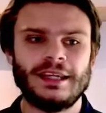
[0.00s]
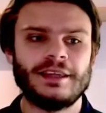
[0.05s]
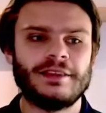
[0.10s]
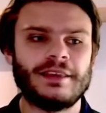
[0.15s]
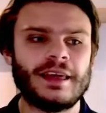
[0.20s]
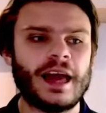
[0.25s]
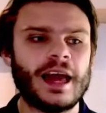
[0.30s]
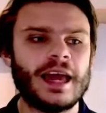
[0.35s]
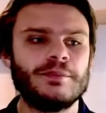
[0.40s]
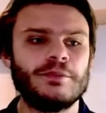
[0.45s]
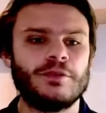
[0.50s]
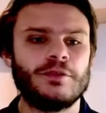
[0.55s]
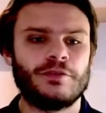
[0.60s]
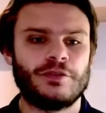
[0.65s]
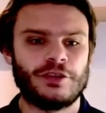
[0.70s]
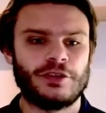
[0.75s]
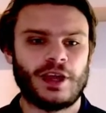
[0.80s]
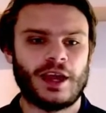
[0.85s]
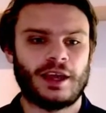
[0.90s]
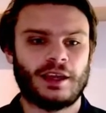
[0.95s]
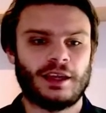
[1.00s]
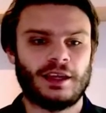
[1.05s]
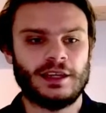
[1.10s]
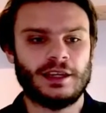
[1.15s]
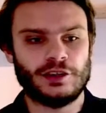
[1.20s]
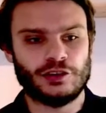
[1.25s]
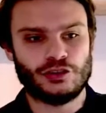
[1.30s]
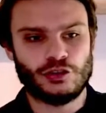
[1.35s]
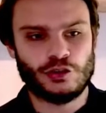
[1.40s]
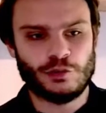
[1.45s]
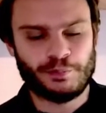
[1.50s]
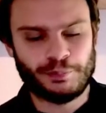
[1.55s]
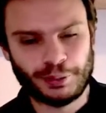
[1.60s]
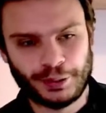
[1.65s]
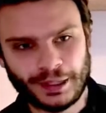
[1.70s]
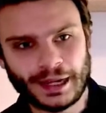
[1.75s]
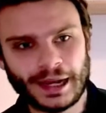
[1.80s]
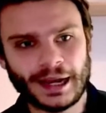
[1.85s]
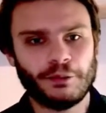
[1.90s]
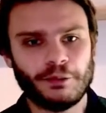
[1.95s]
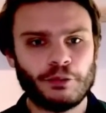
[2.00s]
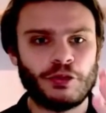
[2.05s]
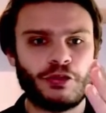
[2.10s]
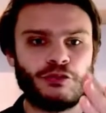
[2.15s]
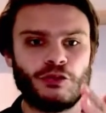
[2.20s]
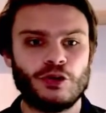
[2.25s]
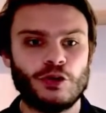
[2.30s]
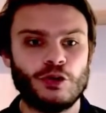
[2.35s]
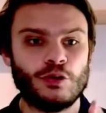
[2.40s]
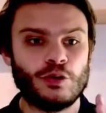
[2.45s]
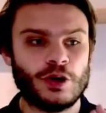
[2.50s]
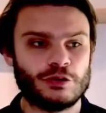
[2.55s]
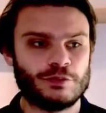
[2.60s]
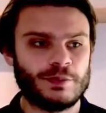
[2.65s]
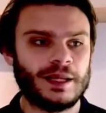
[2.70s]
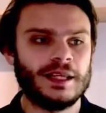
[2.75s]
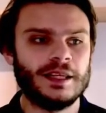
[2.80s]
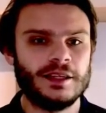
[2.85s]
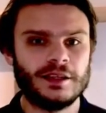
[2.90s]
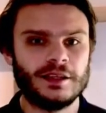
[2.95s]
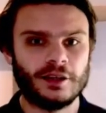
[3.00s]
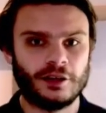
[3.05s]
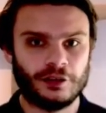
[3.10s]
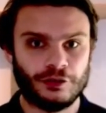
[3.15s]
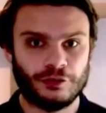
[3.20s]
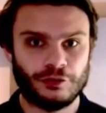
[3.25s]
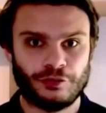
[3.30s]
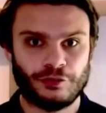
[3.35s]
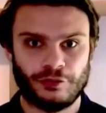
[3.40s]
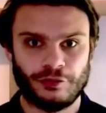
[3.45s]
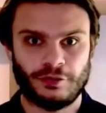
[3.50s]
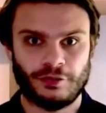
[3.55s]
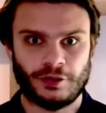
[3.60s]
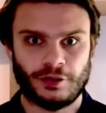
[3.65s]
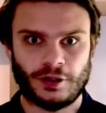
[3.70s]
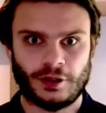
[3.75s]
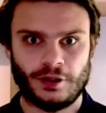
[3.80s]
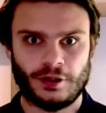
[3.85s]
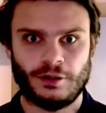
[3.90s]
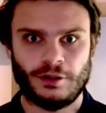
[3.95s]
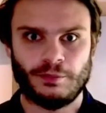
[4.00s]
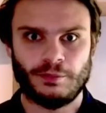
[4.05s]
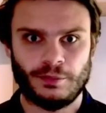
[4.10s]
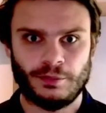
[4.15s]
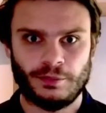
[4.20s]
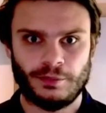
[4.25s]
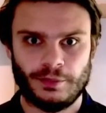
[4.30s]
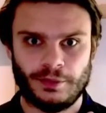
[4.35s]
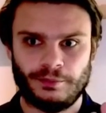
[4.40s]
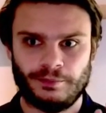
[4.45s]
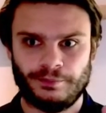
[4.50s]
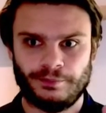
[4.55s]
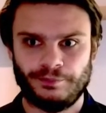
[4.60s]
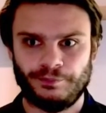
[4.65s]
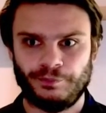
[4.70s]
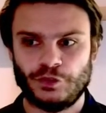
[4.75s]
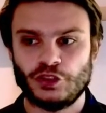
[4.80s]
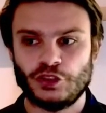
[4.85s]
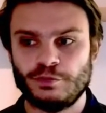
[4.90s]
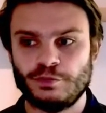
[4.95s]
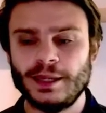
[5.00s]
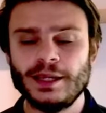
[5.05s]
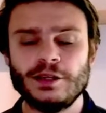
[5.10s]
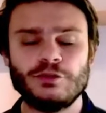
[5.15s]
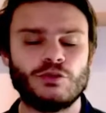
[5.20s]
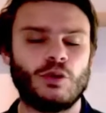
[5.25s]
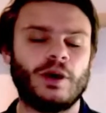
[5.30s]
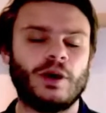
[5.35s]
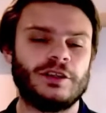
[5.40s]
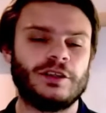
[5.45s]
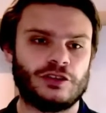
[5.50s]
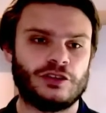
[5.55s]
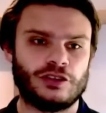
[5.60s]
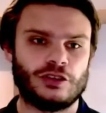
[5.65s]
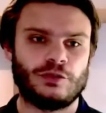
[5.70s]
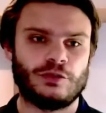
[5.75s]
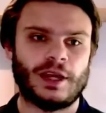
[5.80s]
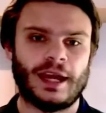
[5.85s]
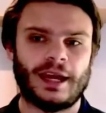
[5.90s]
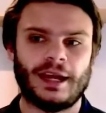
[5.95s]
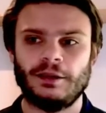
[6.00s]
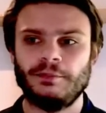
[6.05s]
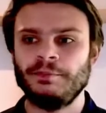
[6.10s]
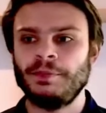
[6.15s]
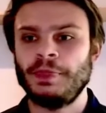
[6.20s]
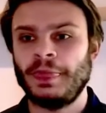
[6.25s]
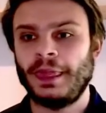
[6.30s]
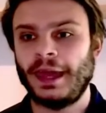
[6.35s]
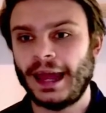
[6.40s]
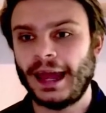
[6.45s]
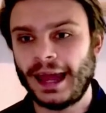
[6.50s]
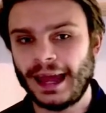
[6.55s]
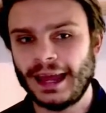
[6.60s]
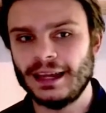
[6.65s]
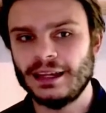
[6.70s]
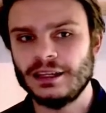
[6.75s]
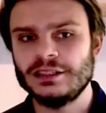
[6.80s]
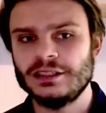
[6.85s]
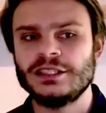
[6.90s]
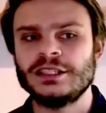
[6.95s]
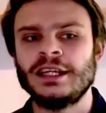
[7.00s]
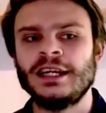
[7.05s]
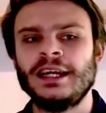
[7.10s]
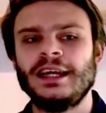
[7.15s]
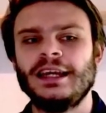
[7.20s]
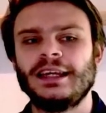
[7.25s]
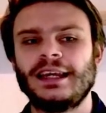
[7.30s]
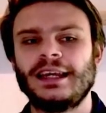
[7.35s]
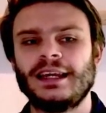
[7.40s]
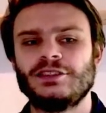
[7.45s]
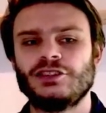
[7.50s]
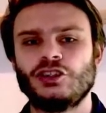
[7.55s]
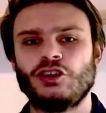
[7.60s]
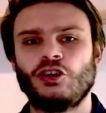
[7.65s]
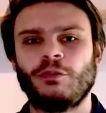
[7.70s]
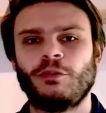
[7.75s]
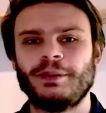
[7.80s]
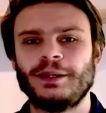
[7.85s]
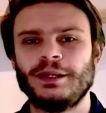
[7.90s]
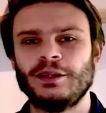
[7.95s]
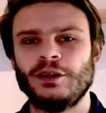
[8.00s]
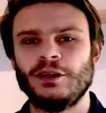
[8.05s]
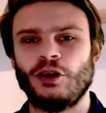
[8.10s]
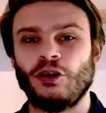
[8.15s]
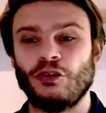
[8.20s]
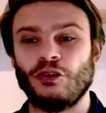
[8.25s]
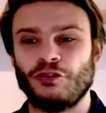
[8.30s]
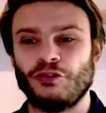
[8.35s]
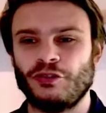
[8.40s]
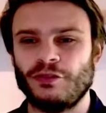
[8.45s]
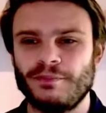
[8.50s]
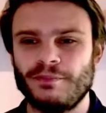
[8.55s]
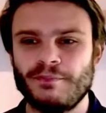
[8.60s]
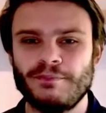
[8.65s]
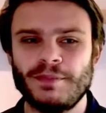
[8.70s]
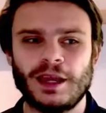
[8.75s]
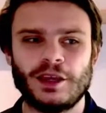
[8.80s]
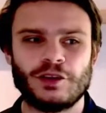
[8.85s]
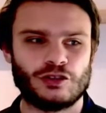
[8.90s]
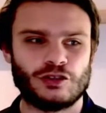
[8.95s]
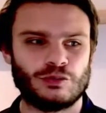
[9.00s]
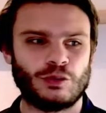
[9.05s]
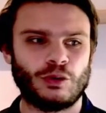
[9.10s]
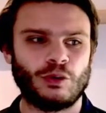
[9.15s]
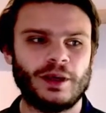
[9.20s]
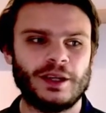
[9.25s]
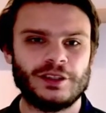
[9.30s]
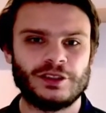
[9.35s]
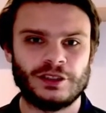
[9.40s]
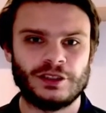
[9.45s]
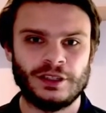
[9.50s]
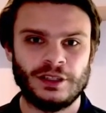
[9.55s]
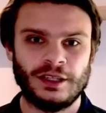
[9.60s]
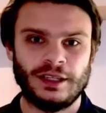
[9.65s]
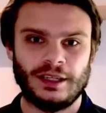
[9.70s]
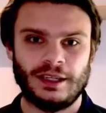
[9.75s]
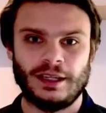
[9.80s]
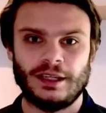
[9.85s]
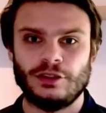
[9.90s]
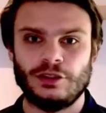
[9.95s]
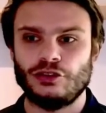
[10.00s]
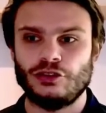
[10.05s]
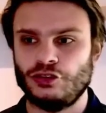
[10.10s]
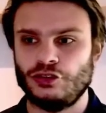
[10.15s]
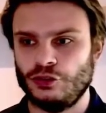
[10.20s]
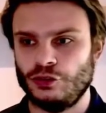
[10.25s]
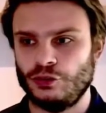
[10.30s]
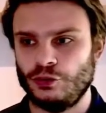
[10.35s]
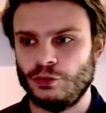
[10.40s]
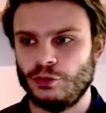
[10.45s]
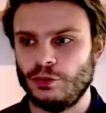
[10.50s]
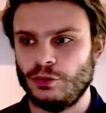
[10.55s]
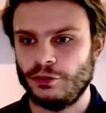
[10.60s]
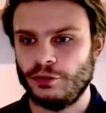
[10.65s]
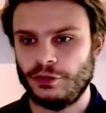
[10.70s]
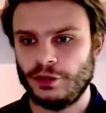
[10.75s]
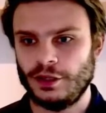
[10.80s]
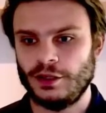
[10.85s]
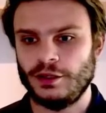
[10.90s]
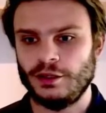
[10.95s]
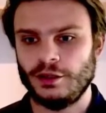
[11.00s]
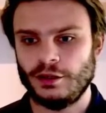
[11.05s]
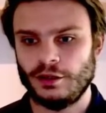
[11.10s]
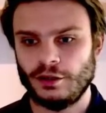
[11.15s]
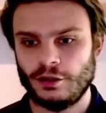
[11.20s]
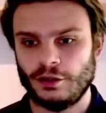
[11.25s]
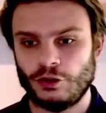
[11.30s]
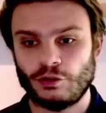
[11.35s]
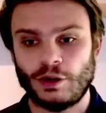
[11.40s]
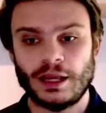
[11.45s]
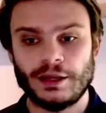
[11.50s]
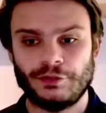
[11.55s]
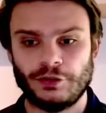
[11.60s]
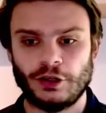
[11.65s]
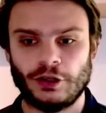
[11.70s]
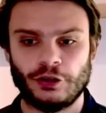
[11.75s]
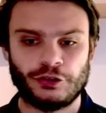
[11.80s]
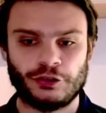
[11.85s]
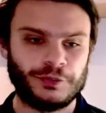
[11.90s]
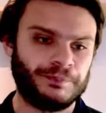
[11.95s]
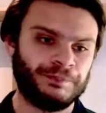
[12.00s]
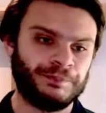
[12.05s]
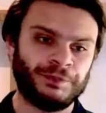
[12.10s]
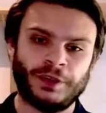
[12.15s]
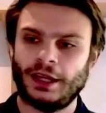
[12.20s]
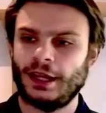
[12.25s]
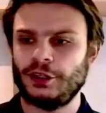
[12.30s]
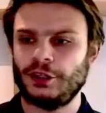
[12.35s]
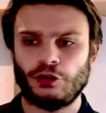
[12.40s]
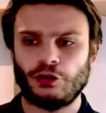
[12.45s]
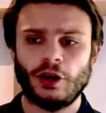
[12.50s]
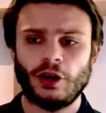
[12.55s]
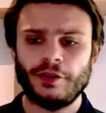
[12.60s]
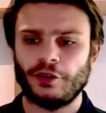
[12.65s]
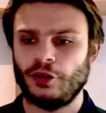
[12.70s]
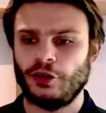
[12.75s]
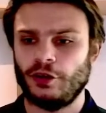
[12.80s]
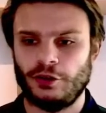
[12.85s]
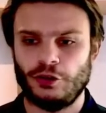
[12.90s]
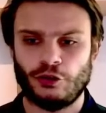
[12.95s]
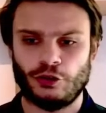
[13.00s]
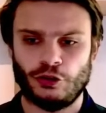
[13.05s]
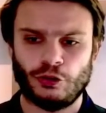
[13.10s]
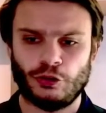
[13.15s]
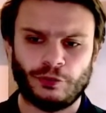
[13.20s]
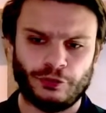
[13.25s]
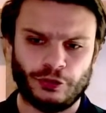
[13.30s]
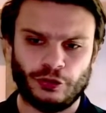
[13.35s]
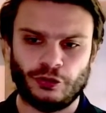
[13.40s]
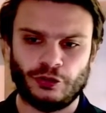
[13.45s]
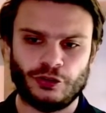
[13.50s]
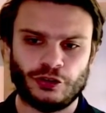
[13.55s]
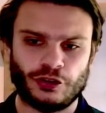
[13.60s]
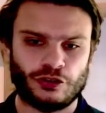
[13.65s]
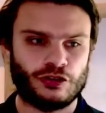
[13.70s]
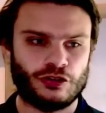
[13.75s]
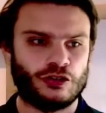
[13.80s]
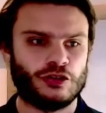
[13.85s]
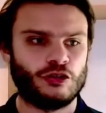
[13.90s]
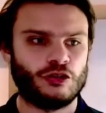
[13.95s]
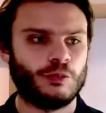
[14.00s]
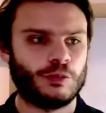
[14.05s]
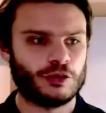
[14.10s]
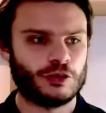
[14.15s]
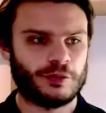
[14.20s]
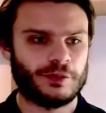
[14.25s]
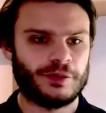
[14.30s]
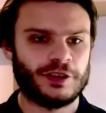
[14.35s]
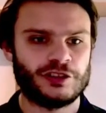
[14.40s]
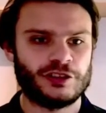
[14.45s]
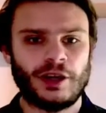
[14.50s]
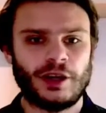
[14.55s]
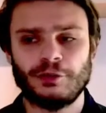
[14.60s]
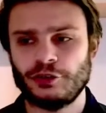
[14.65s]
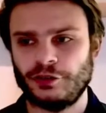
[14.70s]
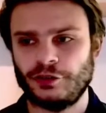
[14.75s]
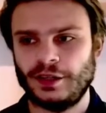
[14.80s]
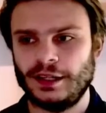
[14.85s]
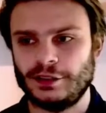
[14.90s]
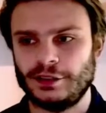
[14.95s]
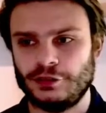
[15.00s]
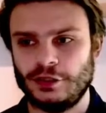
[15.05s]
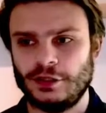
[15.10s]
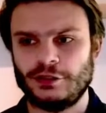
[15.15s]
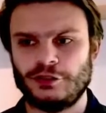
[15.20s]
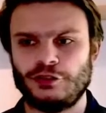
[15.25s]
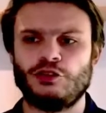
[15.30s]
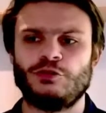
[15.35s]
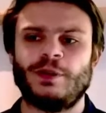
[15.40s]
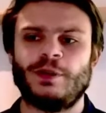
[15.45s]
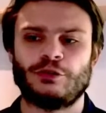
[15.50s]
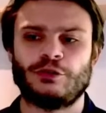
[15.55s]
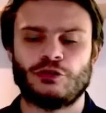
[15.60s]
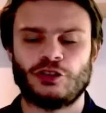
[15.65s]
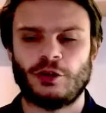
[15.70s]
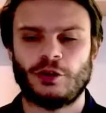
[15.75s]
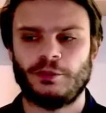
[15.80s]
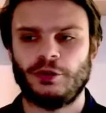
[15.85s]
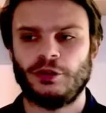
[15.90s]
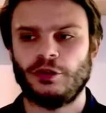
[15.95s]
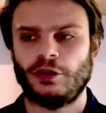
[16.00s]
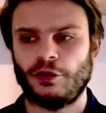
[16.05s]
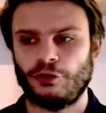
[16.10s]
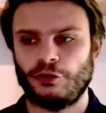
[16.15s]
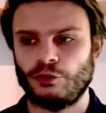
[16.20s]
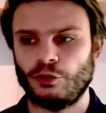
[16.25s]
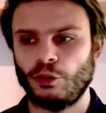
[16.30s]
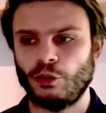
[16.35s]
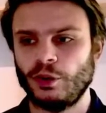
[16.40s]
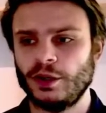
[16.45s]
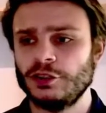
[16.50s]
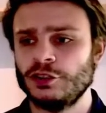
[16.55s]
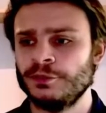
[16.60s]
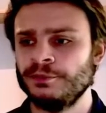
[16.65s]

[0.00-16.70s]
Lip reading: the aim of the deck is to plow through as many kind of Speedroids as you can, and get a copy of Mixeroid into the graveyard. And you can often just normal summon this out, and that lets you special summon another Roid.